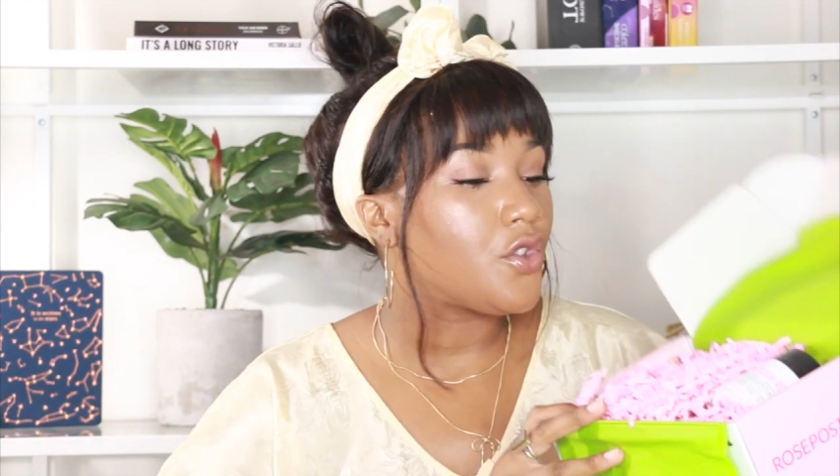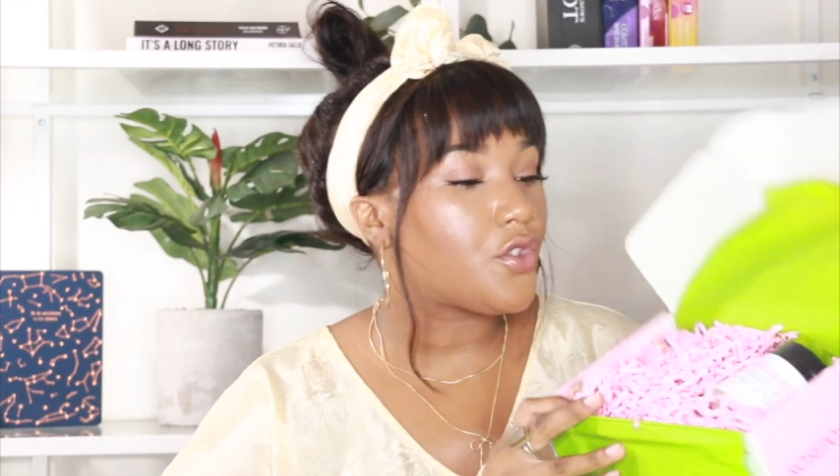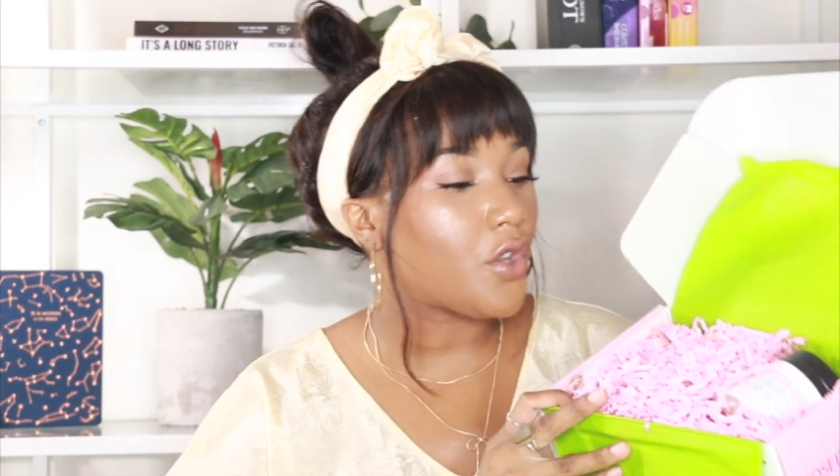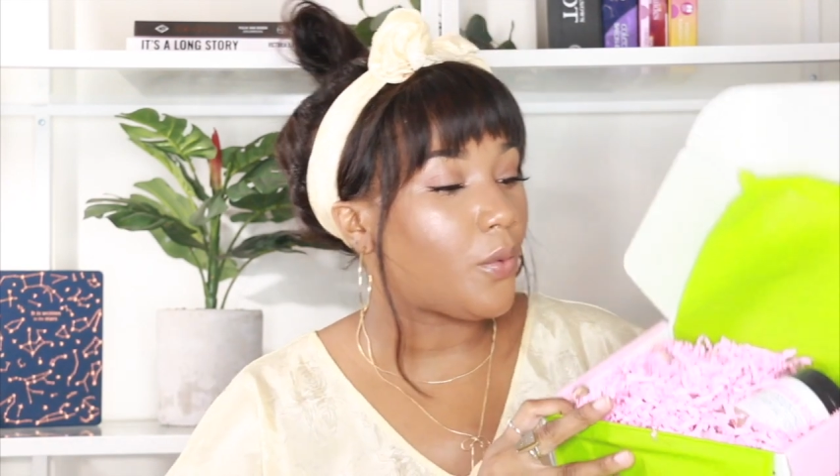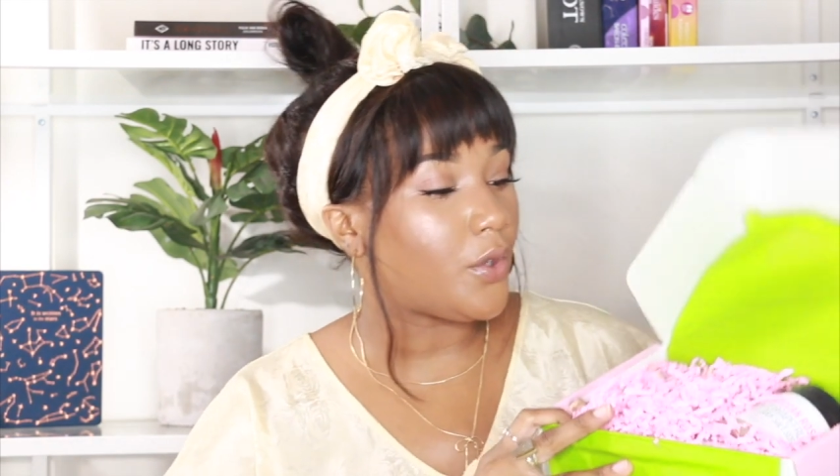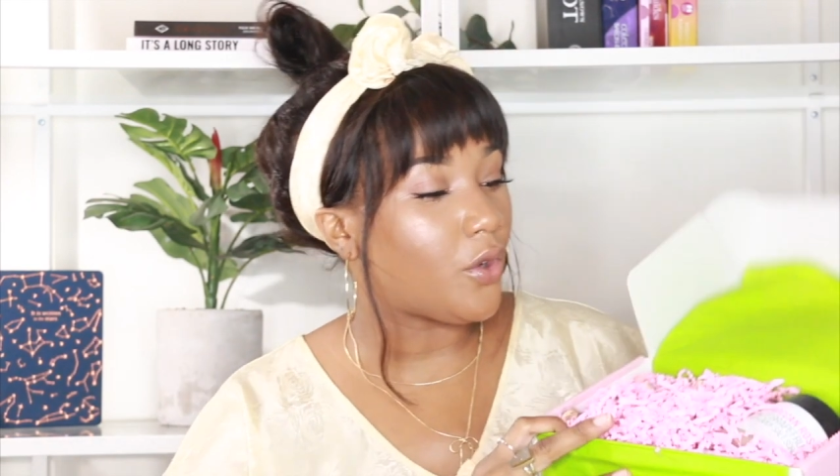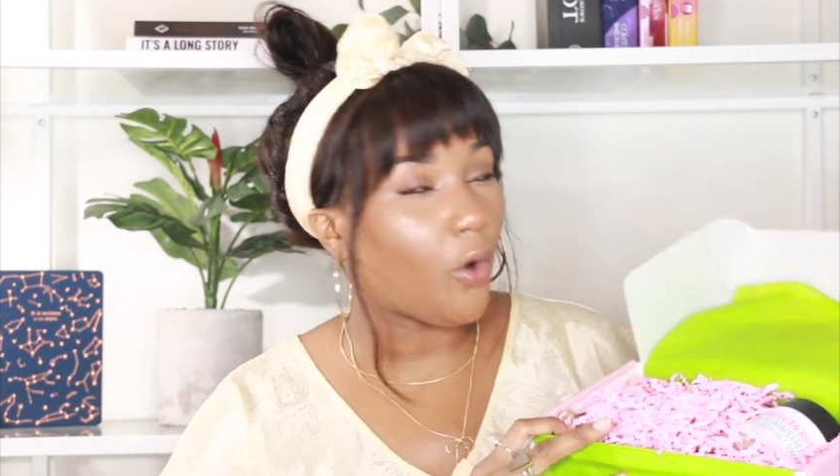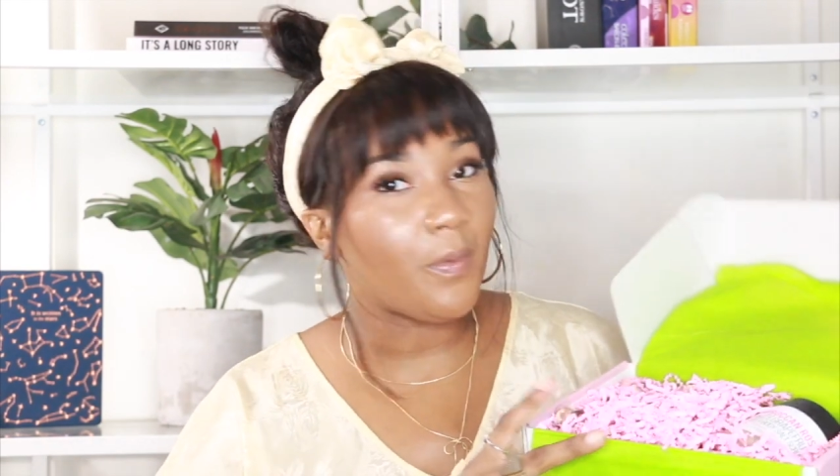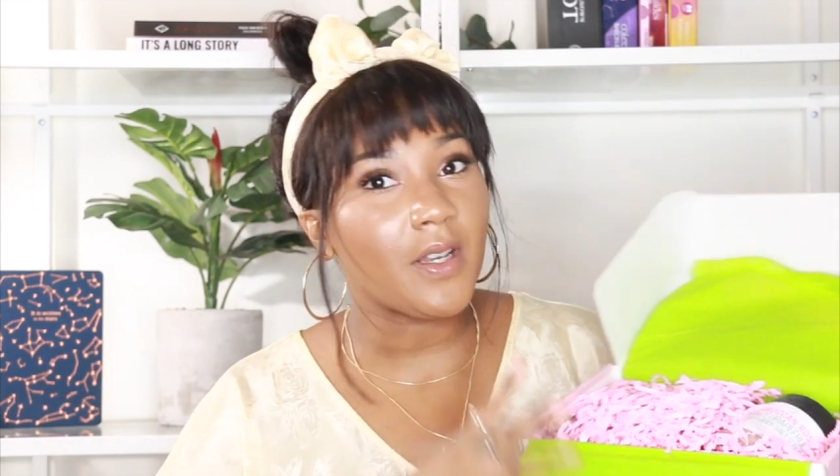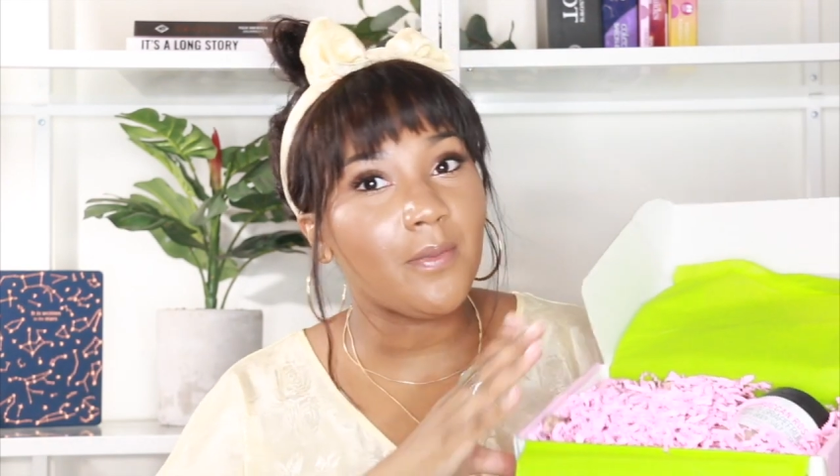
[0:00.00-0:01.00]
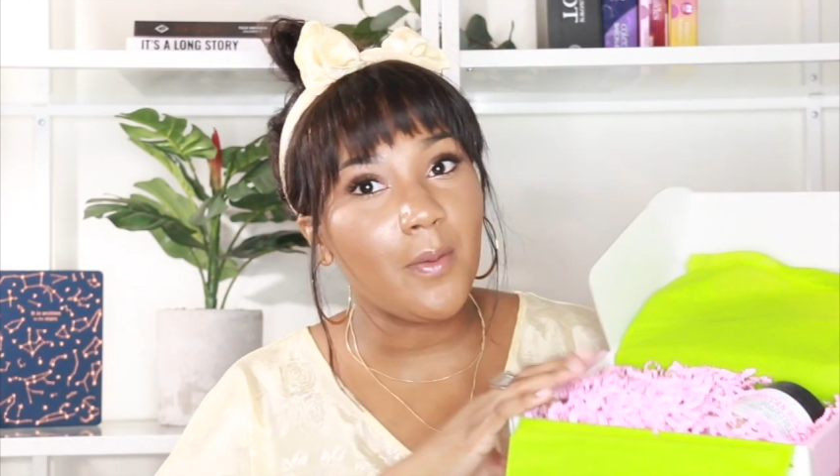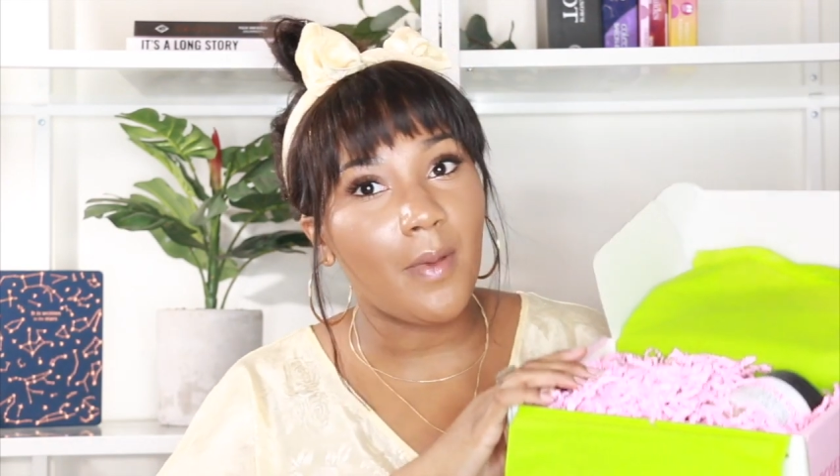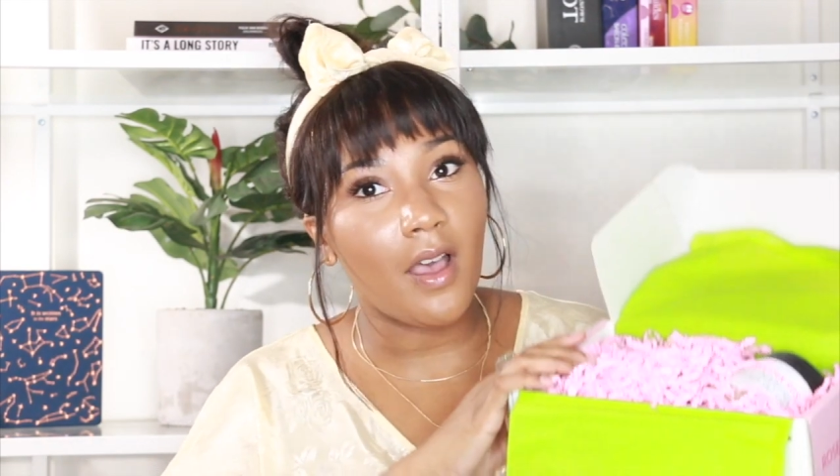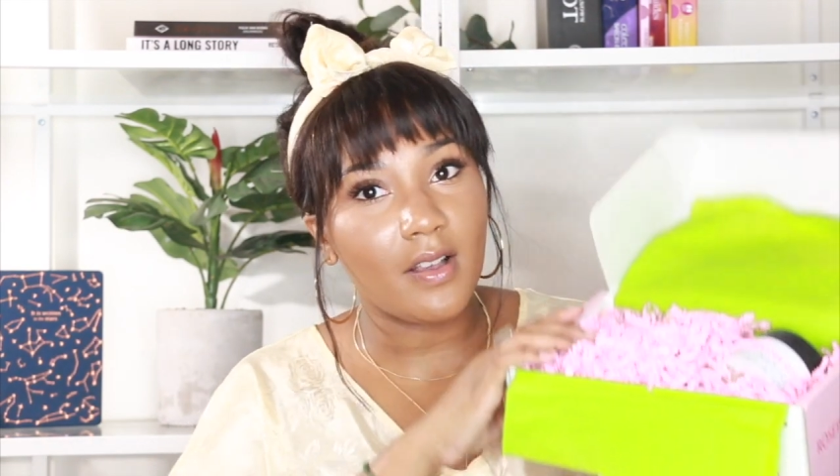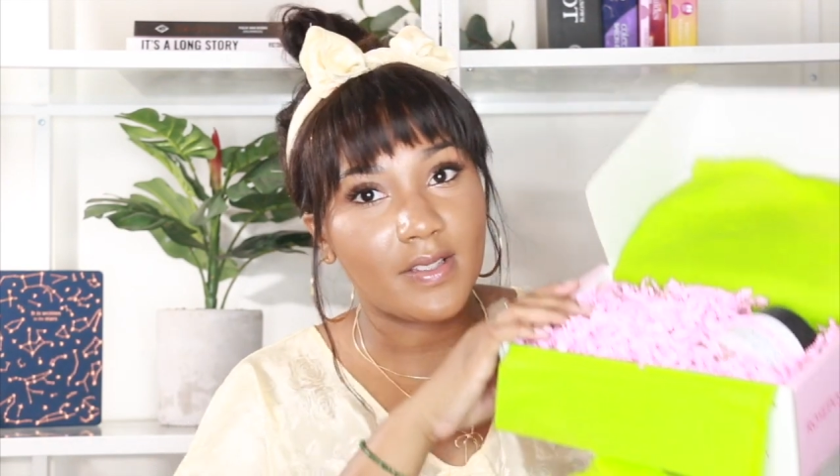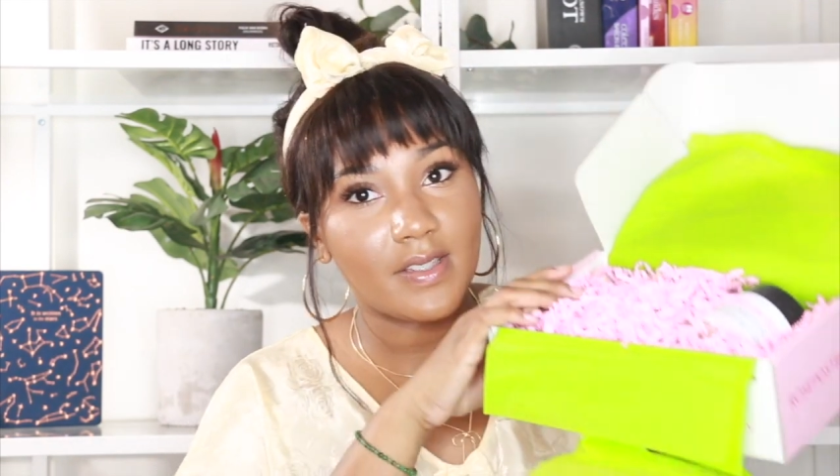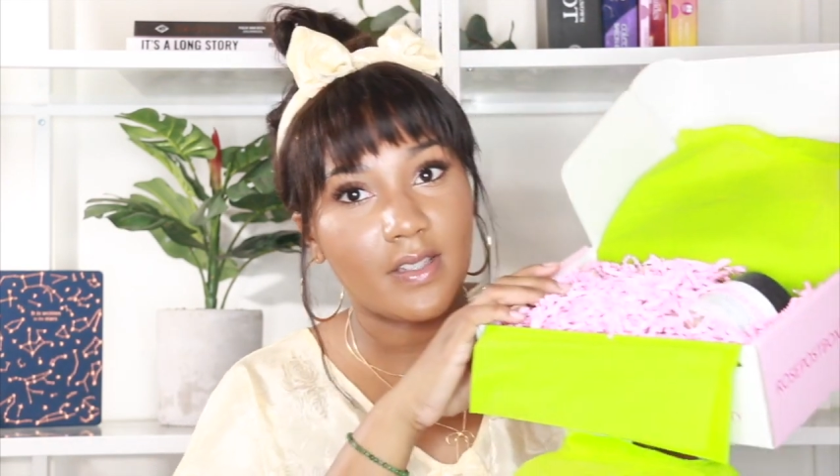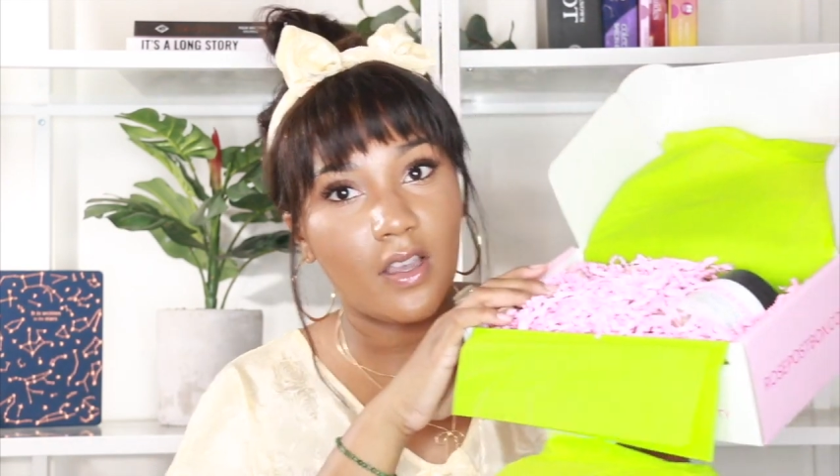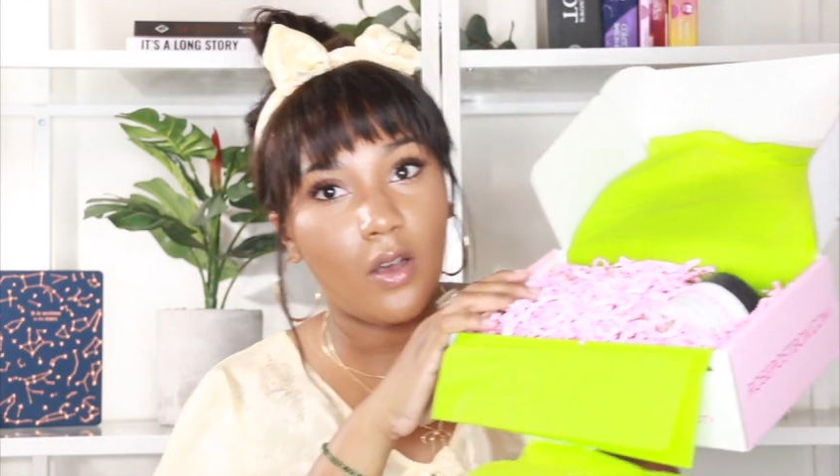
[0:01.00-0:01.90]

So when you open up the box,